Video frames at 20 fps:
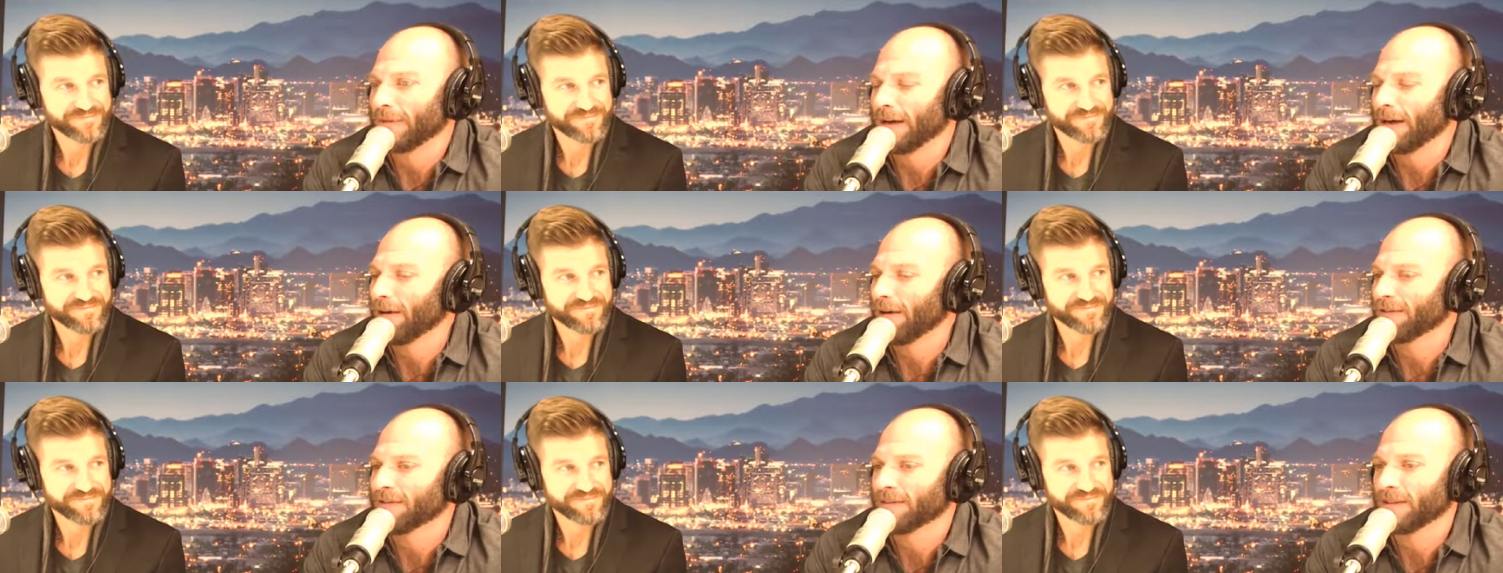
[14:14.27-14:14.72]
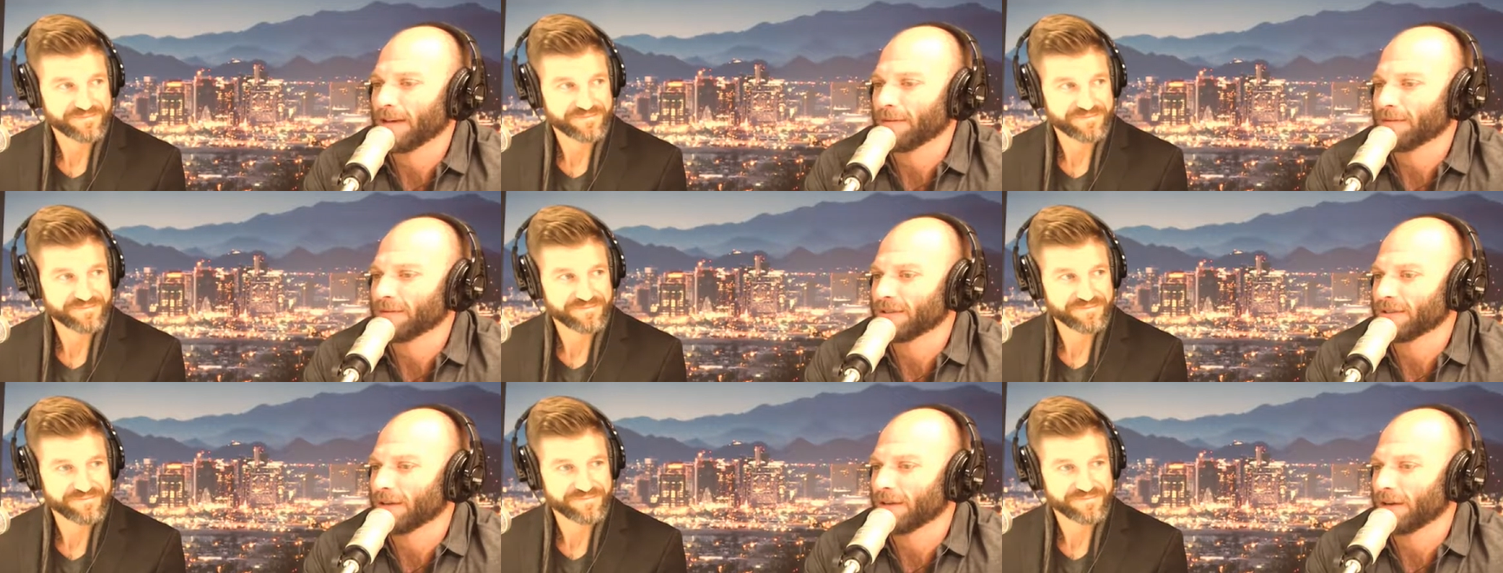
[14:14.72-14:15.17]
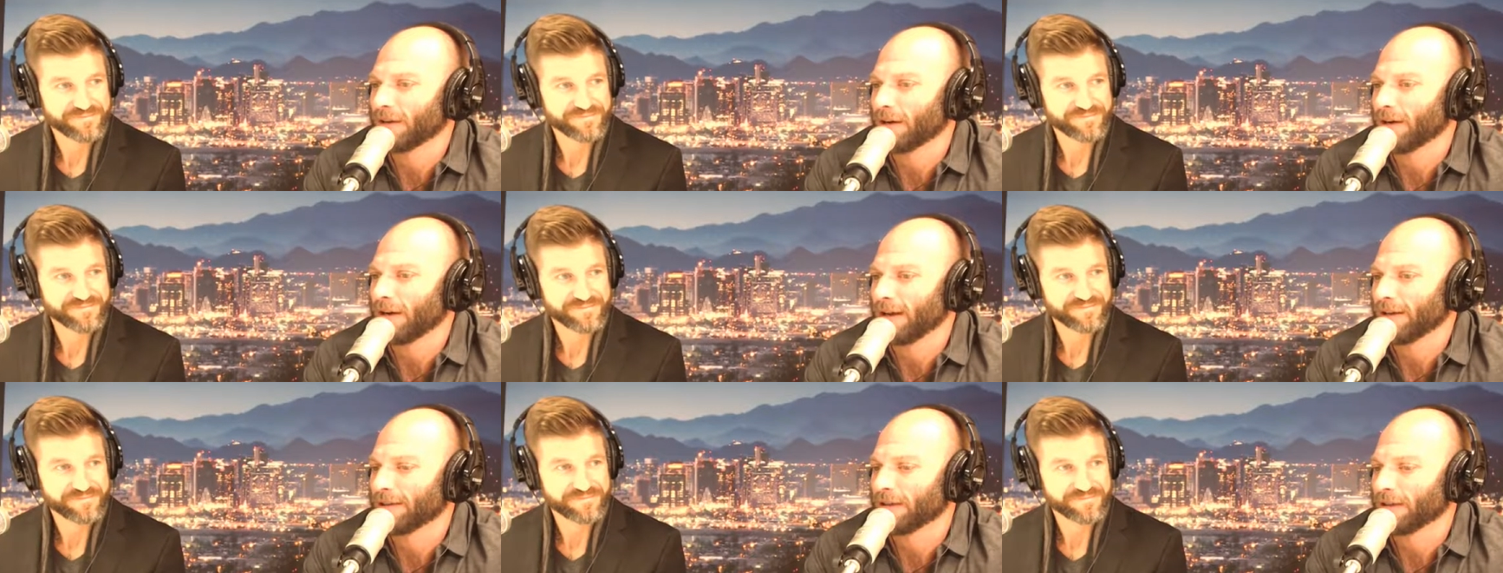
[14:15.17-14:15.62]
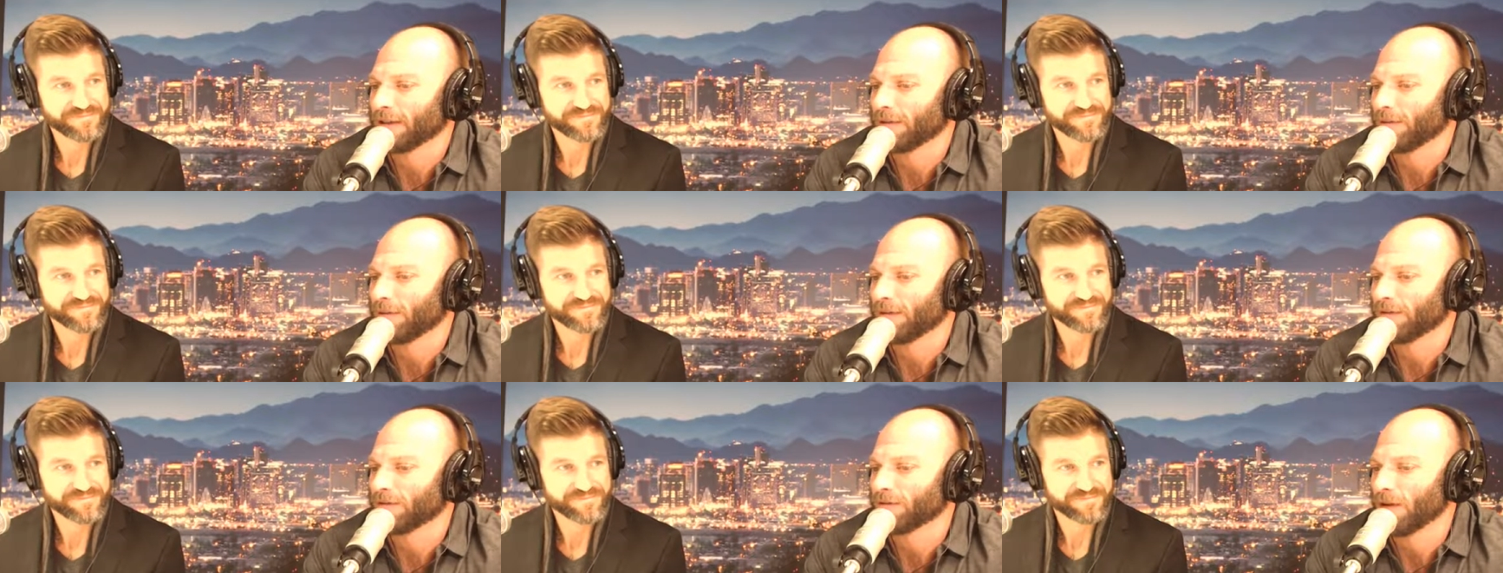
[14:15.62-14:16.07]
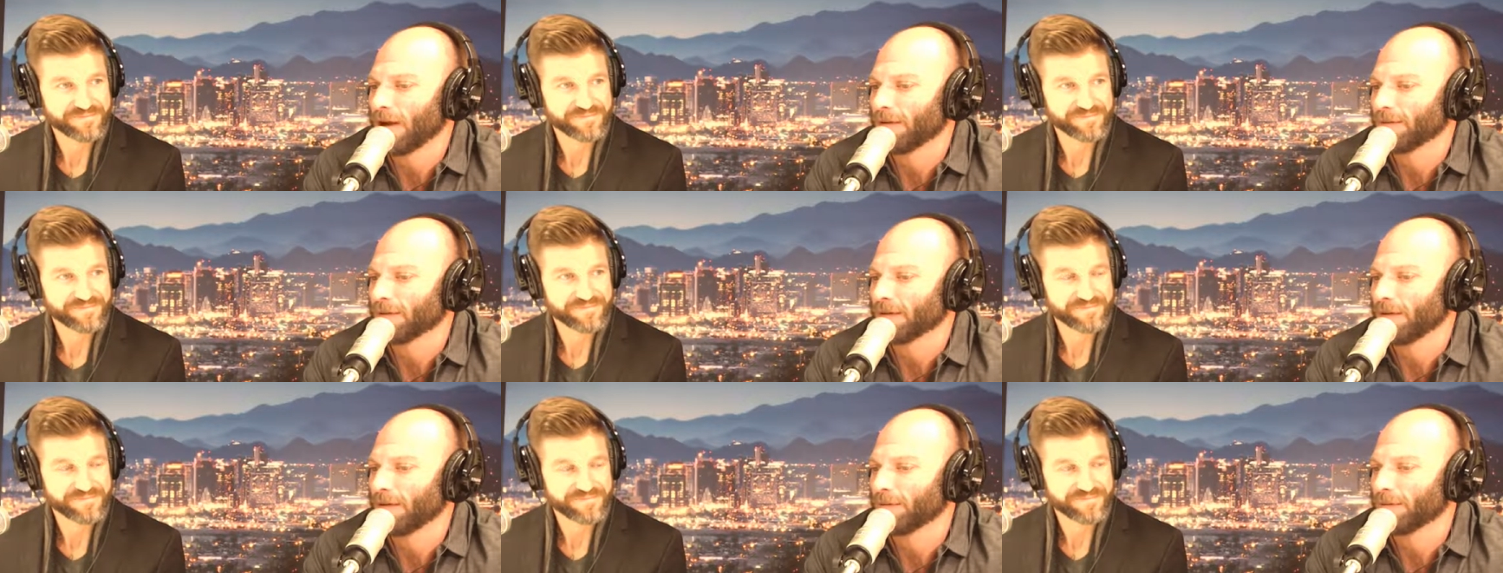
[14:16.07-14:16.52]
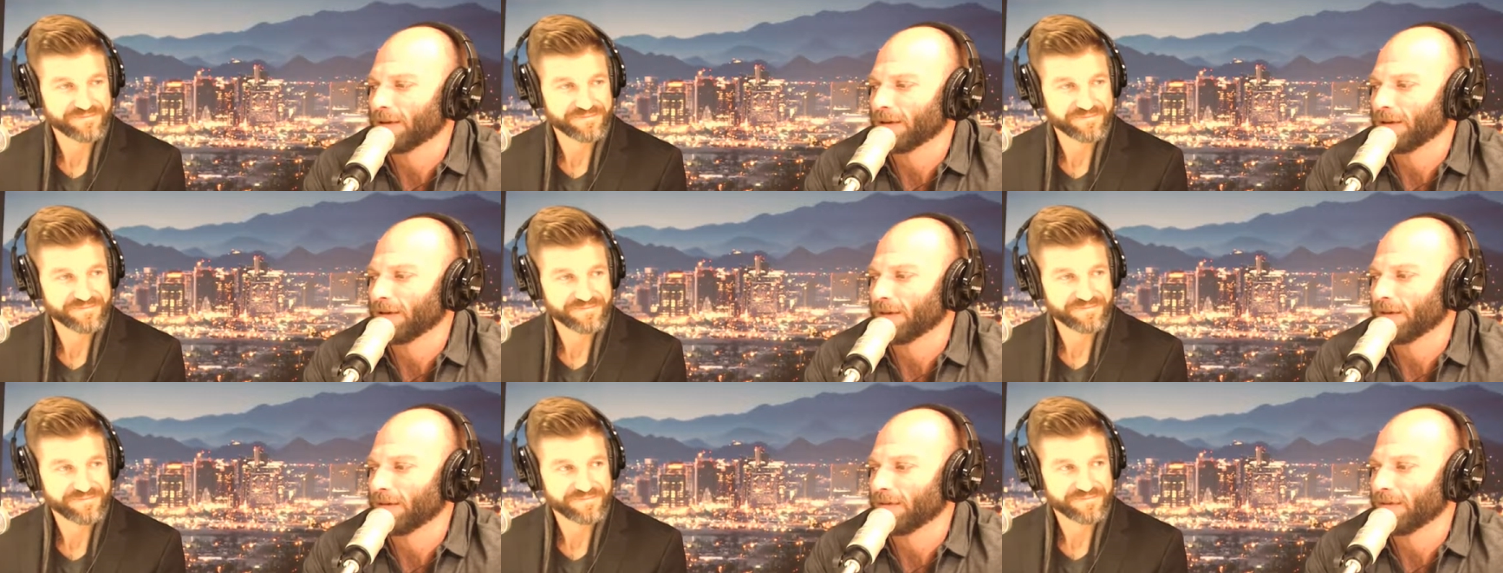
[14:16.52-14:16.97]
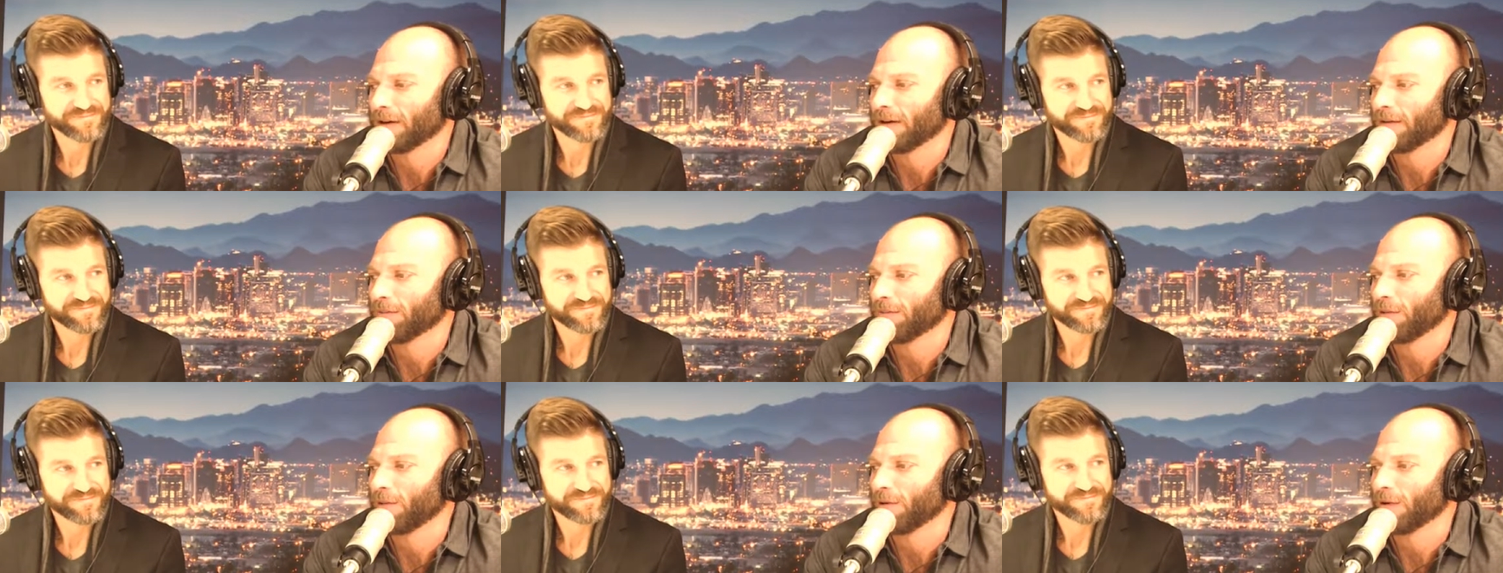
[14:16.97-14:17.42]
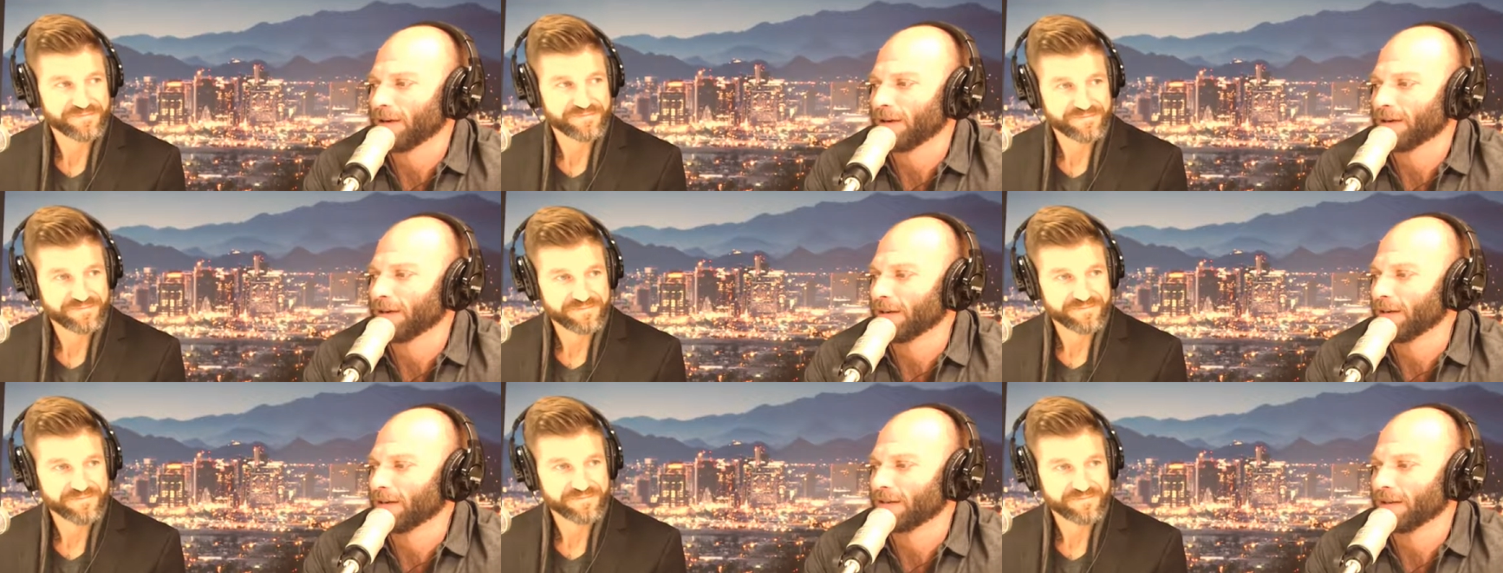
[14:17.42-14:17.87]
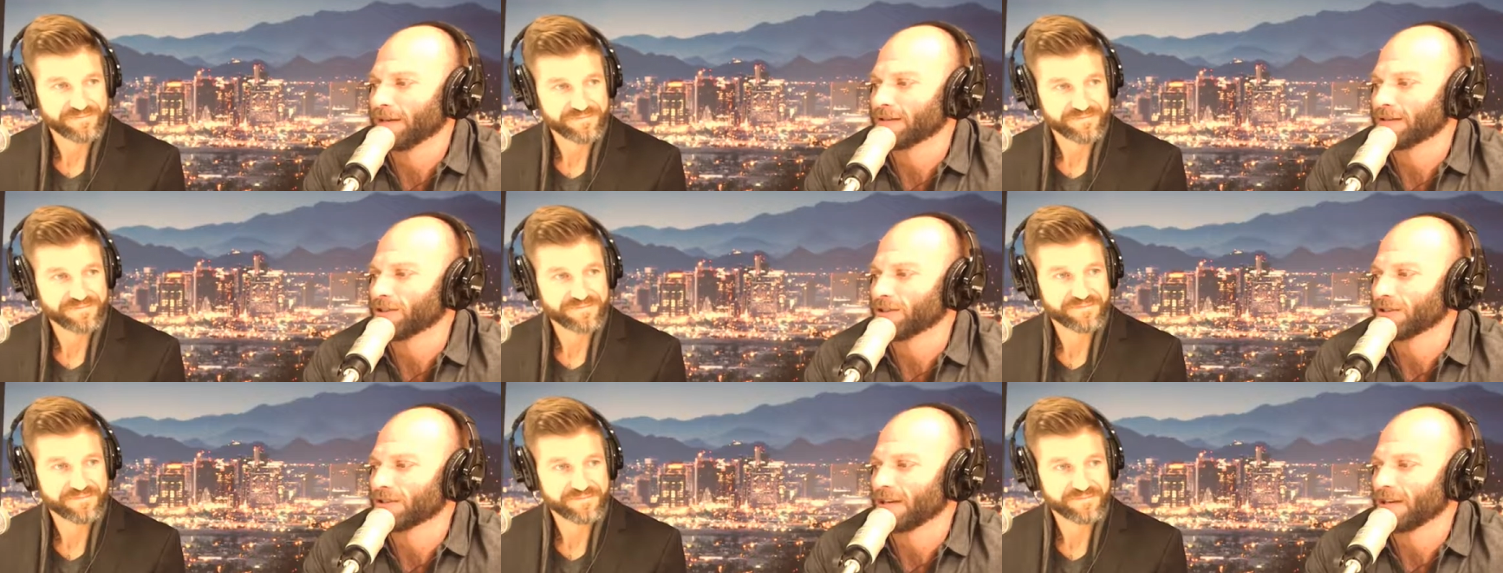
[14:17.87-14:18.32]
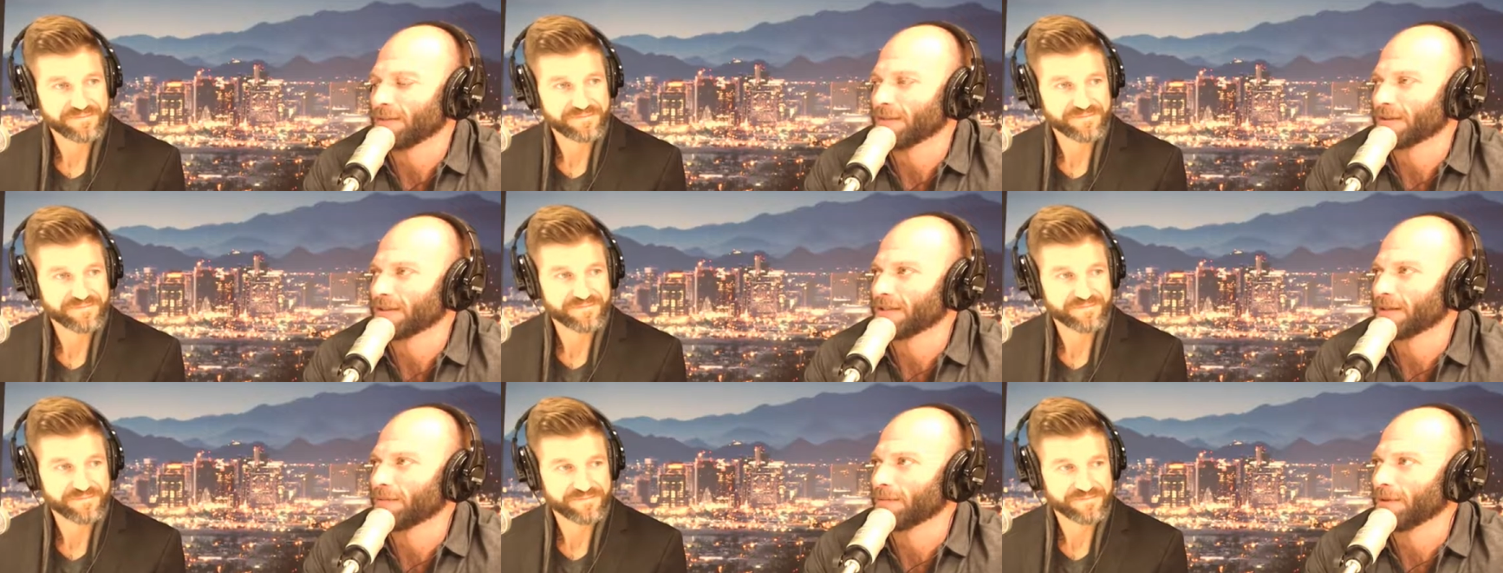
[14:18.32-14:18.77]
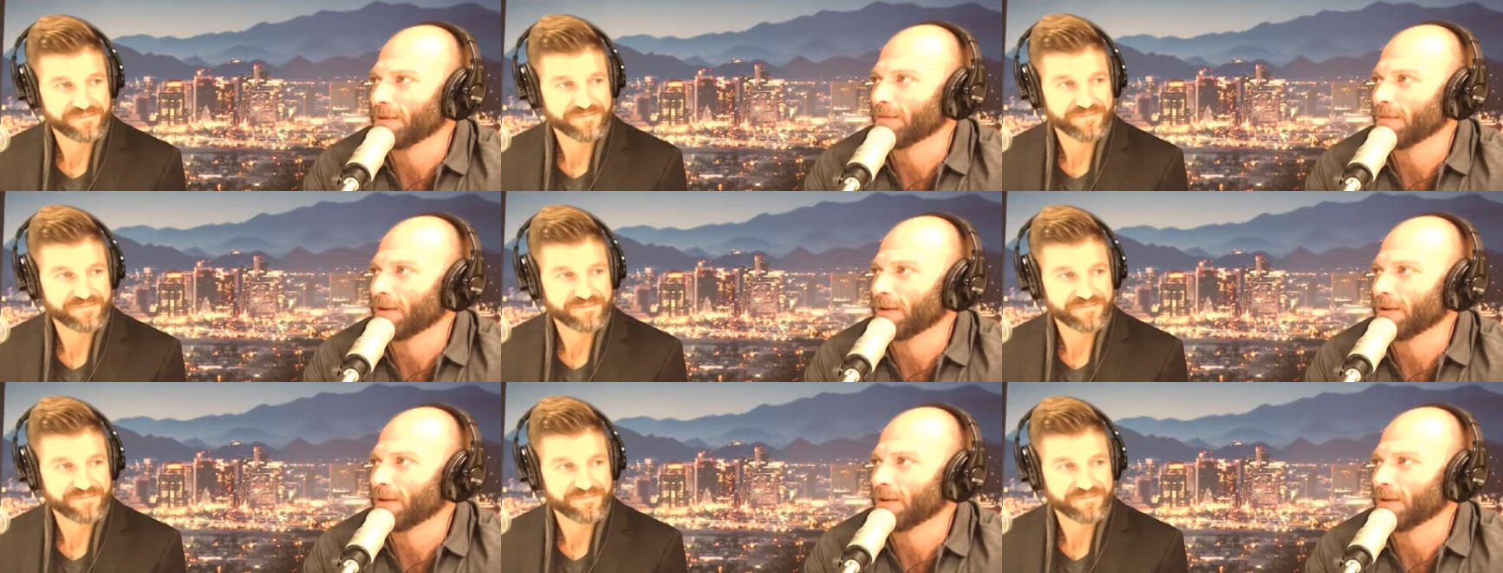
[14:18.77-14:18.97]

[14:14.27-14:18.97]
Speaker 1: Health tips, you know, I think that we've dropped a couple here that are very important, and let's just keep it simple.